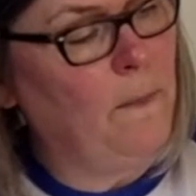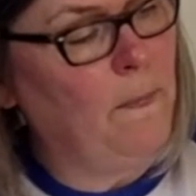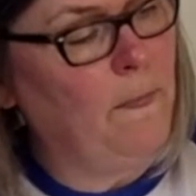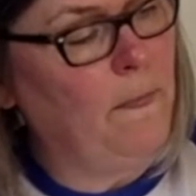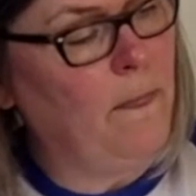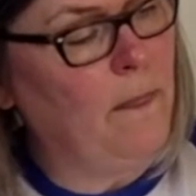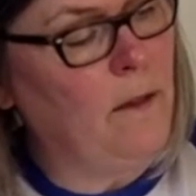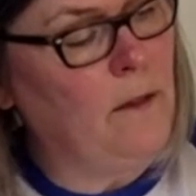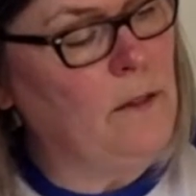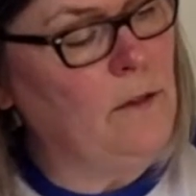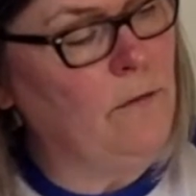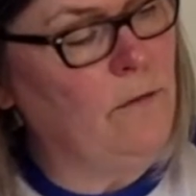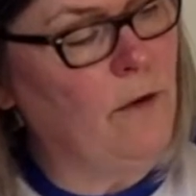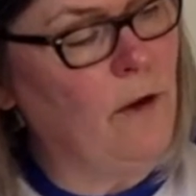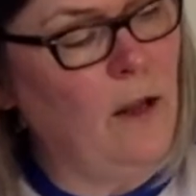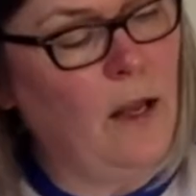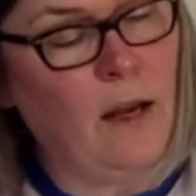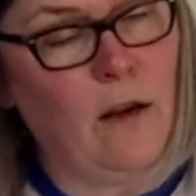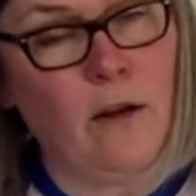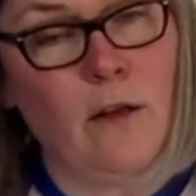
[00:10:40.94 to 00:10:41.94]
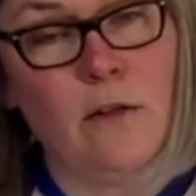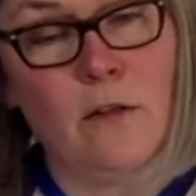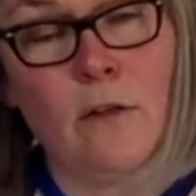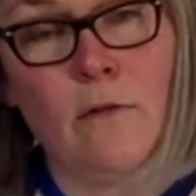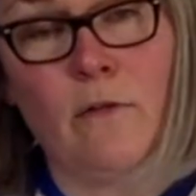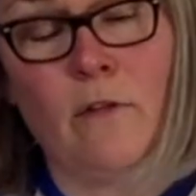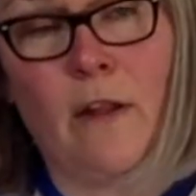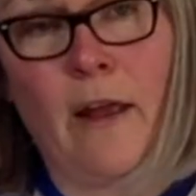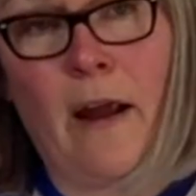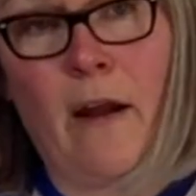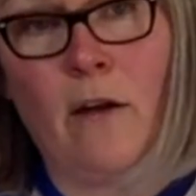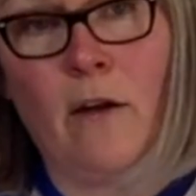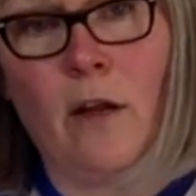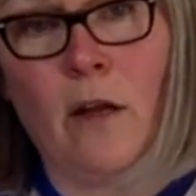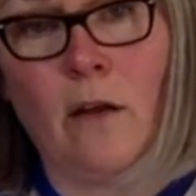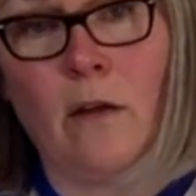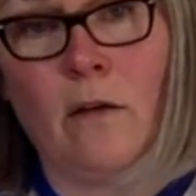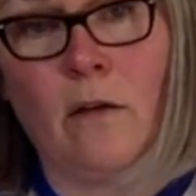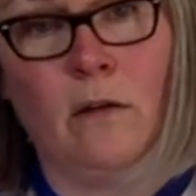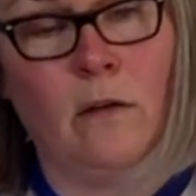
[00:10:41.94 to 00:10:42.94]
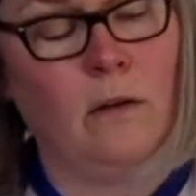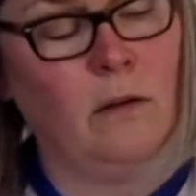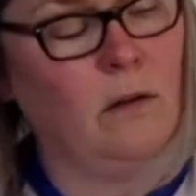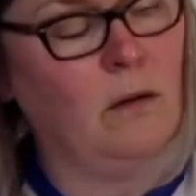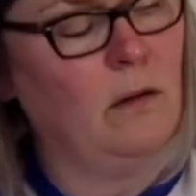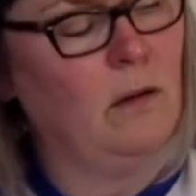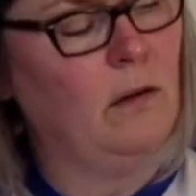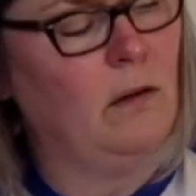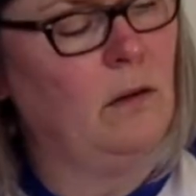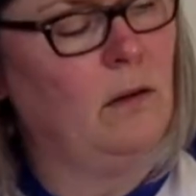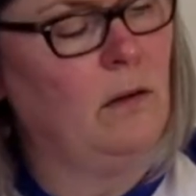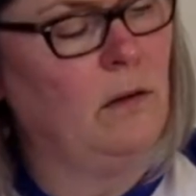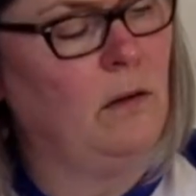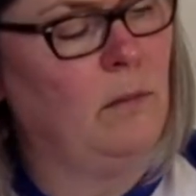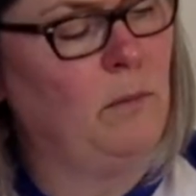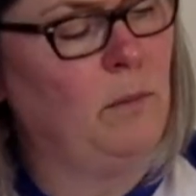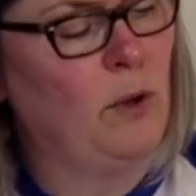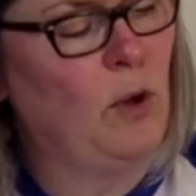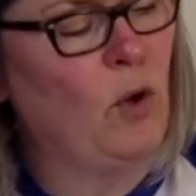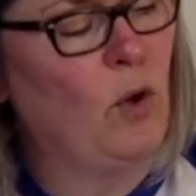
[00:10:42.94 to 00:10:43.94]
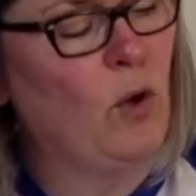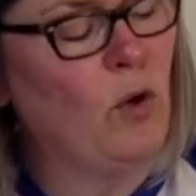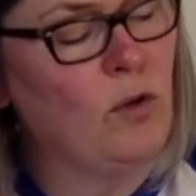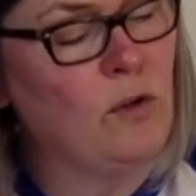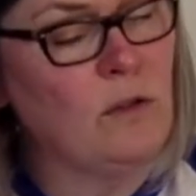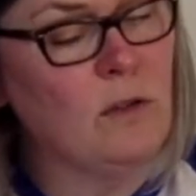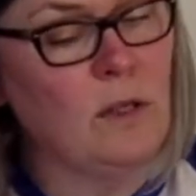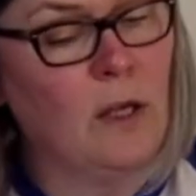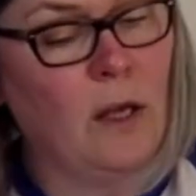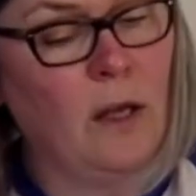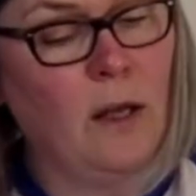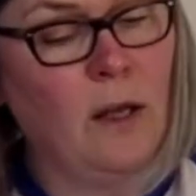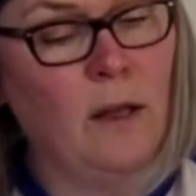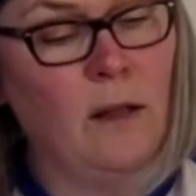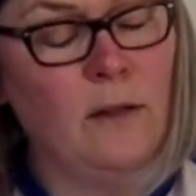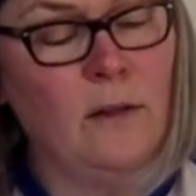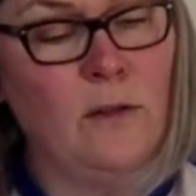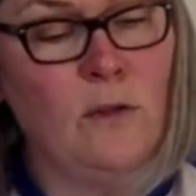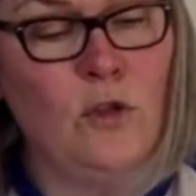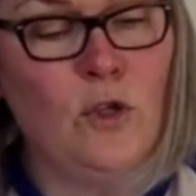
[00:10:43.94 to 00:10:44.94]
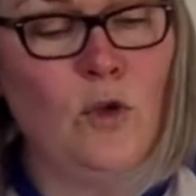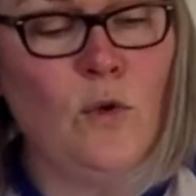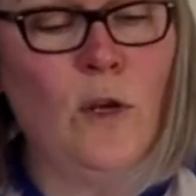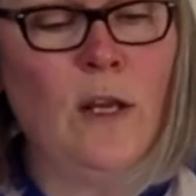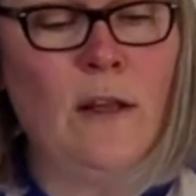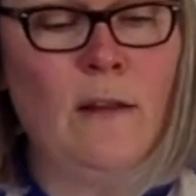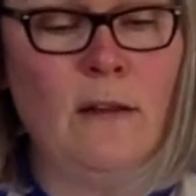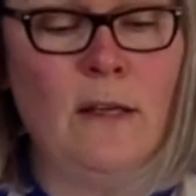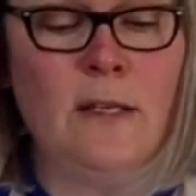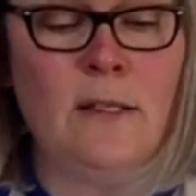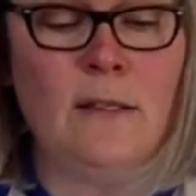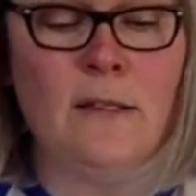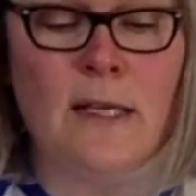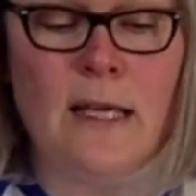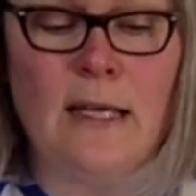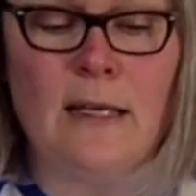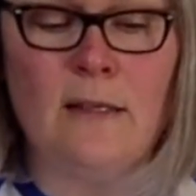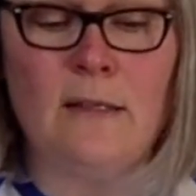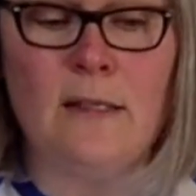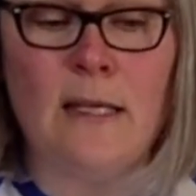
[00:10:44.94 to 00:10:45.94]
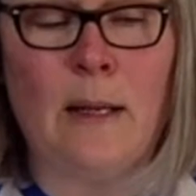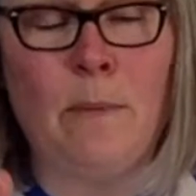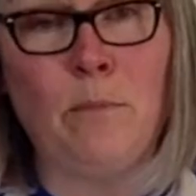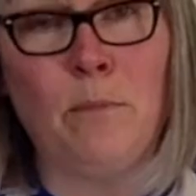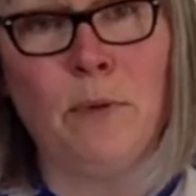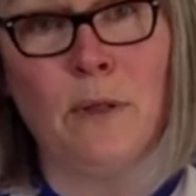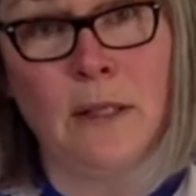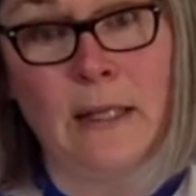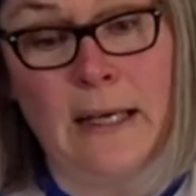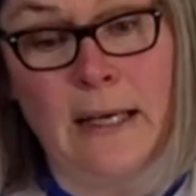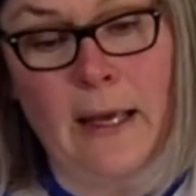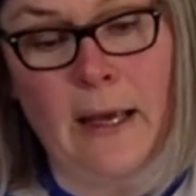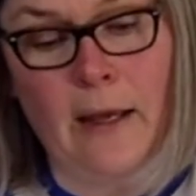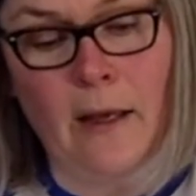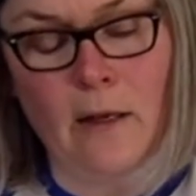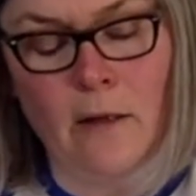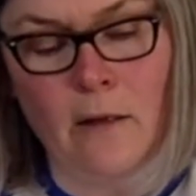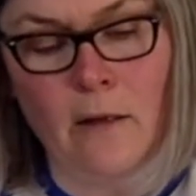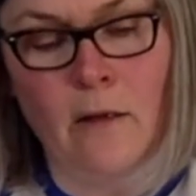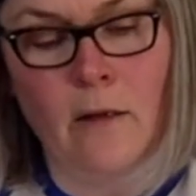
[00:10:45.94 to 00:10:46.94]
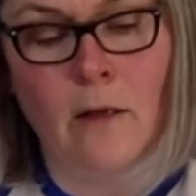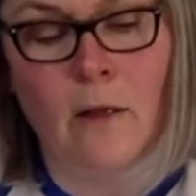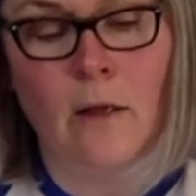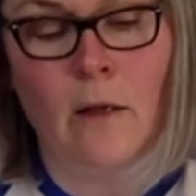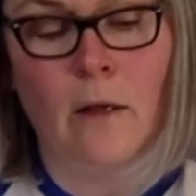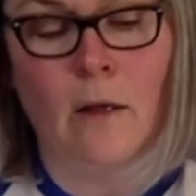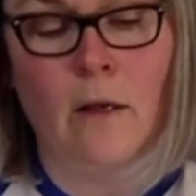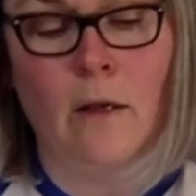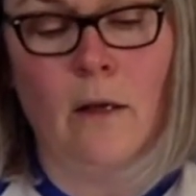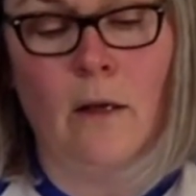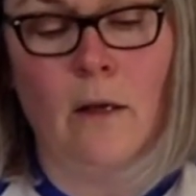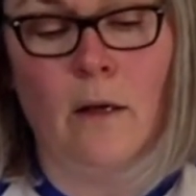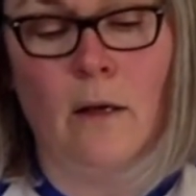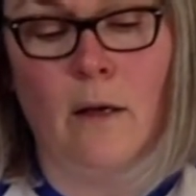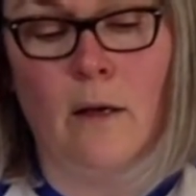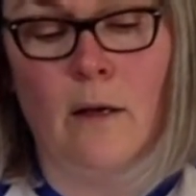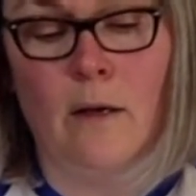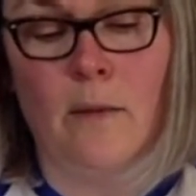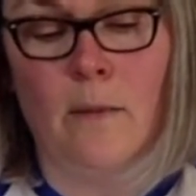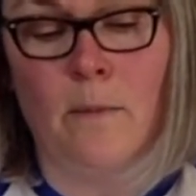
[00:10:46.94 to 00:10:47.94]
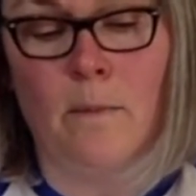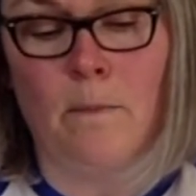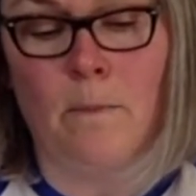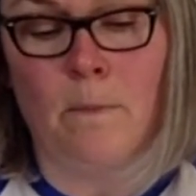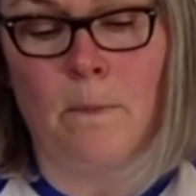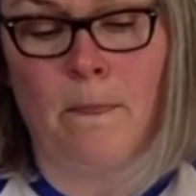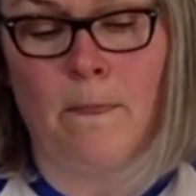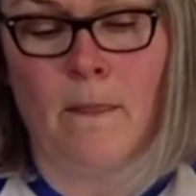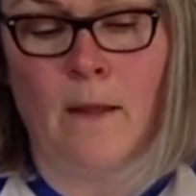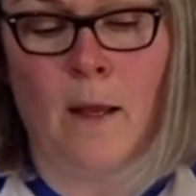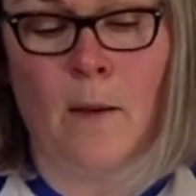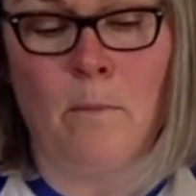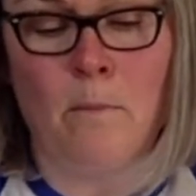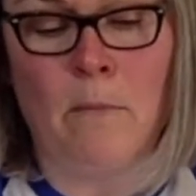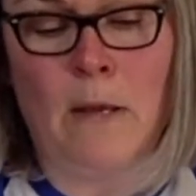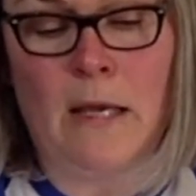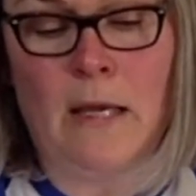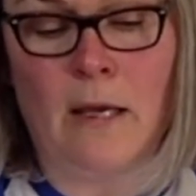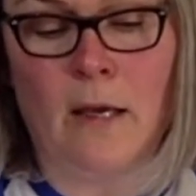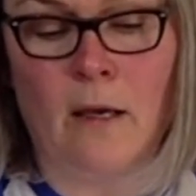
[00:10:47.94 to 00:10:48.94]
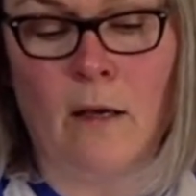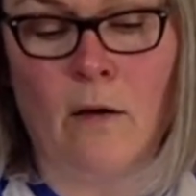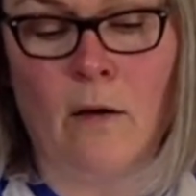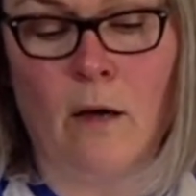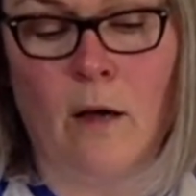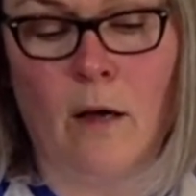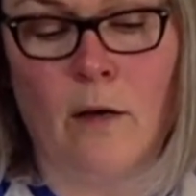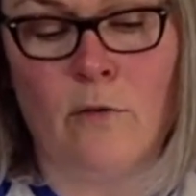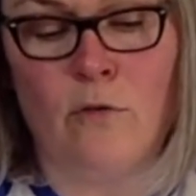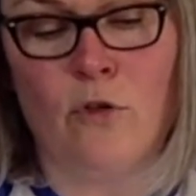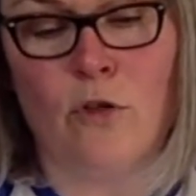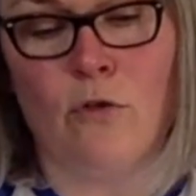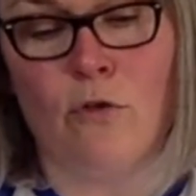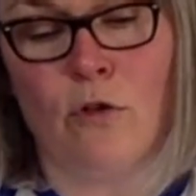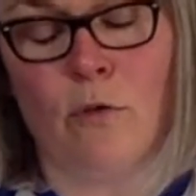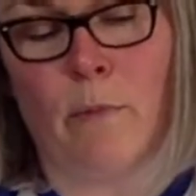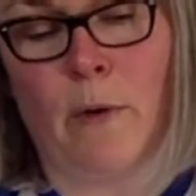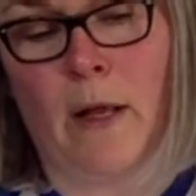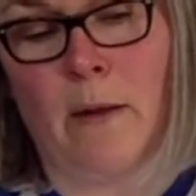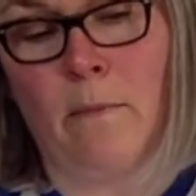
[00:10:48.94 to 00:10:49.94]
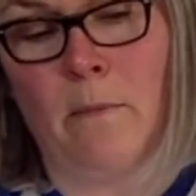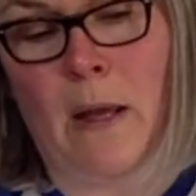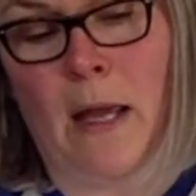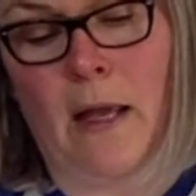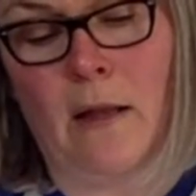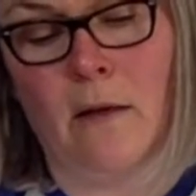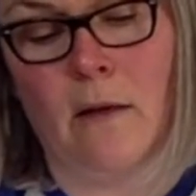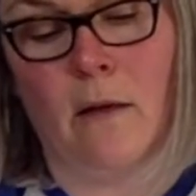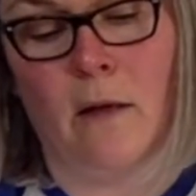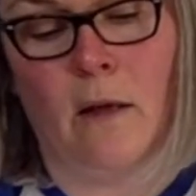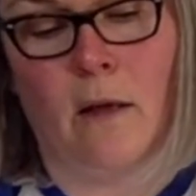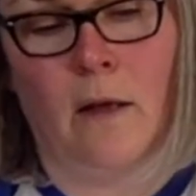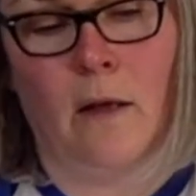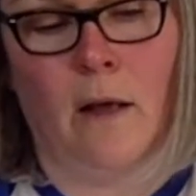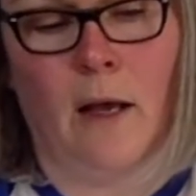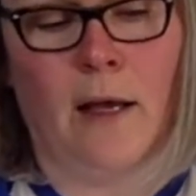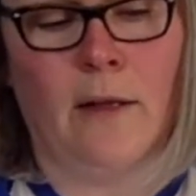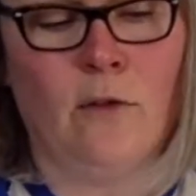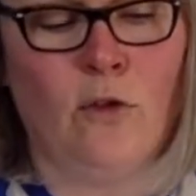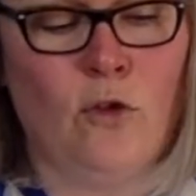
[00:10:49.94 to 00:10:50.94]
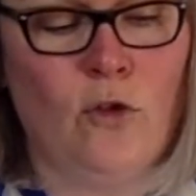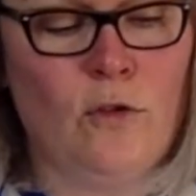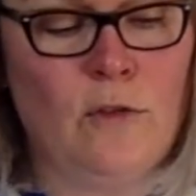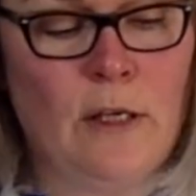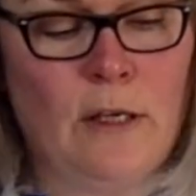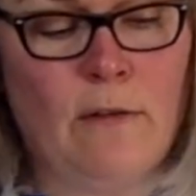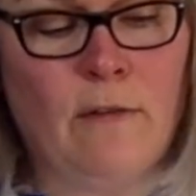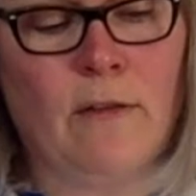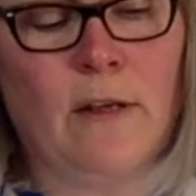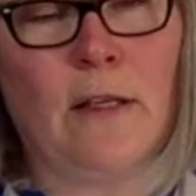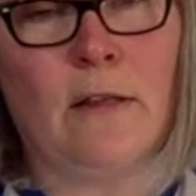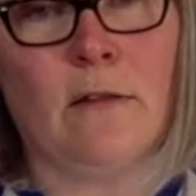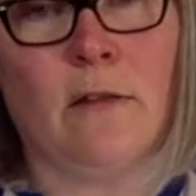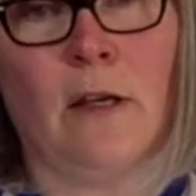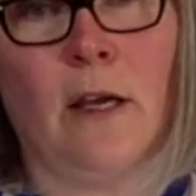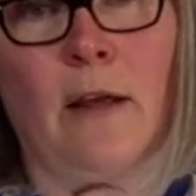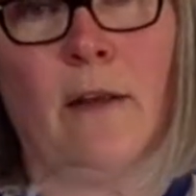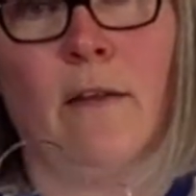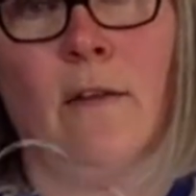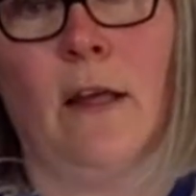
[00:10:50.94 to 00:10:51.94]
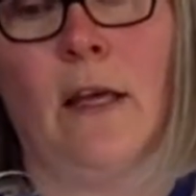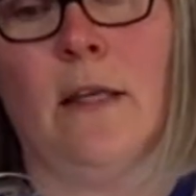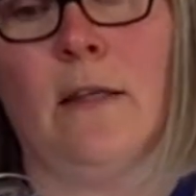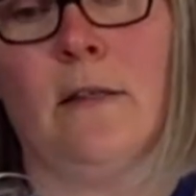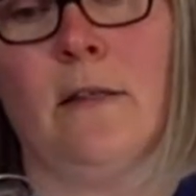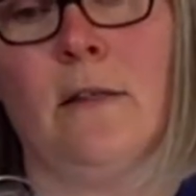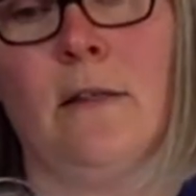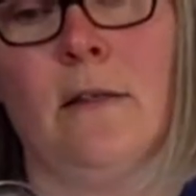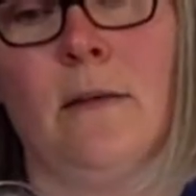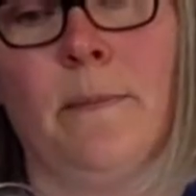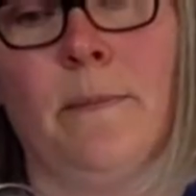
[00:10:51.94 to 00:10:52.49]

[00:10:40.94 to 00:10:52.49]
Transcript: the different areas of learning. Because doing these things and playing at making cut-out gingerbread men and using things like this,